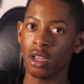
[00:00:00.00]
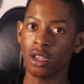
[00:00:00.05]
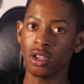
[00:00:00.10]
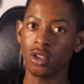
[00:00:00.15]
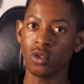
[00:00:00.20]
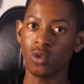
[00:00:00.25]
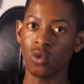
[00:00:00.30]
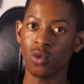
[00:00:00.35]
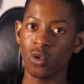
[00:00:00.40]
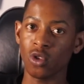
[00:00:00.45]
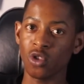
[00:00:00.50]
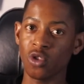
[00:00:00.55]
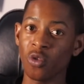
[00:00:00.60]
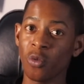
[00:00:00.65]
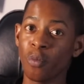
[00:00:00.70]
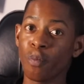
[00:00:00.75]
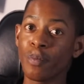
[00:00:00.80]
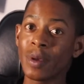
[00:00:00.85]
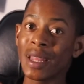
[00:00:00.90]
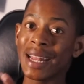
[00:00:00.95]

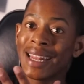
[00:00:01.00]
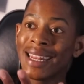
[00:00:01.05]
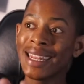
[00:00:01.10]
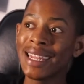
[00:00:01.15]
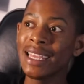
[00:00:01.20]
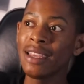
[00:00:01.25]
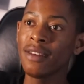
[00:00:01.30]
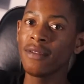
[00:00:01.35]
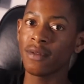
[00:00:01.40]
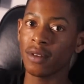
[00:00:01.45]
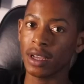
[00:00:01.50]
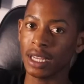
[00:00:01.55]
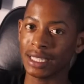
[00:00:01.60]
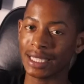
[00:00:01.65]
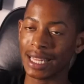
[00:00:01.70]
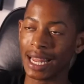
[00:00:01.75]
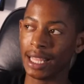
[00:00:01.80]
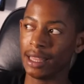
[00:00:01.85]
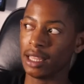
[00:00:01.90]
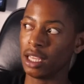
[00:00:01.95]
believe
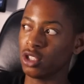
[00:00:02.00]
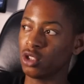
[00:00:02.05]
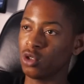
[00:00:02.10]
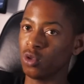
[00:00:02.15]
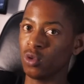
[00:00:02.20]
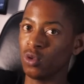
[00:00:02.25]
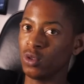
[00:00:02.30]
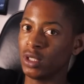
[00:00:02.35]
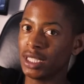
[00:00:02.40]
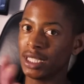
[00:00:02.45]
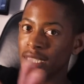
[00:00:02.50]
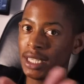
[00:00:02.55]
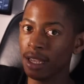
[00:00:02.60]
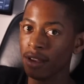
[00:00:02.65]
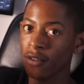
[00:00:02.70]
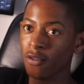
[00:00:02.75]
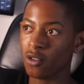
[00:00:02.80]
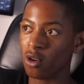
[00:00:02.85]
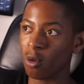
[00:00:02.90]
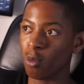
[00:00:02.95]
it's like that, you
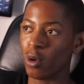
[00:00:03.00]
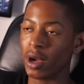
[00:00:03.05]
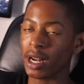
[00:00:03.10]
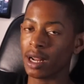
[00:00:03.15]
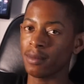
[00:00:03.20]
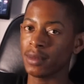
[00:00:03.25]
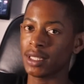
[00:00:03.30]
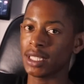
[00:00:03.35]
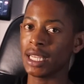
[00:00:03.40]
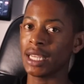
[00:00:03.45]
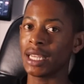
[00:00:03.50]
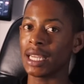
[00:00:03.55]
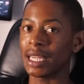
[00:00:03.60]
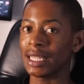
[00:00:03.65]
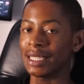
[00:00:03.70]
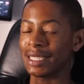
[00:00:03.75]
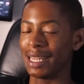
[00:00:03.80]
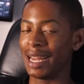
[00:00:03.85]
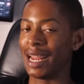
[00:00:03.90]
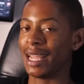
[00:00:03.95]
seeing from what I'm saying,
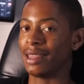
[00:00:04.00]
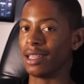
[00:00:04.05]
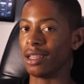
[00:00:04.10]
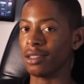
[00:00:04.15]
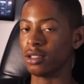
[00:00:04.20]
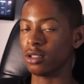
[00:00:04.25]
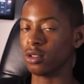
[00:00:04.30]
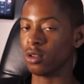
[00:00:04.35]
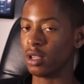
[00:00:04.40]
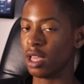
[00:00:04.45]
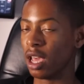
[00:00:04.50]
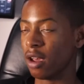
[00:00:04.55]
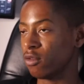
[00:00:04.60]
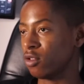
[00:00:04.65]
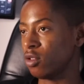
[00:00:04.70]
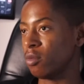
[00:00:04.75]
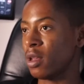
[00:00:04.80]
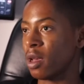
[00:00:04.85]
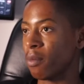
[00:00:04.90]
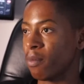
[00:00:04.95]
it's like that, you know, you have
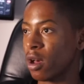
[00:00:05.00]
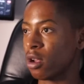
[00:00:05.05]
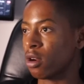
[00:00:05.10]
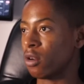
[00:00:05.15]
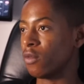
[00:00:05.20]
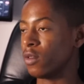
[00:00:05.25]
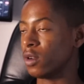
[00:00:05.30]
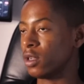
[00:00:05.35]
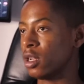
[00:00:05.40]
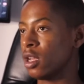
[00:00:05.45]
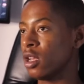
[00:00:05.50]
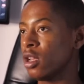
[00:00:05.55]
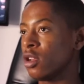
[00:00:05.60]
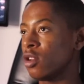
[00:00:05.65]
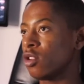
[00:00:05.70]
to be a part of it.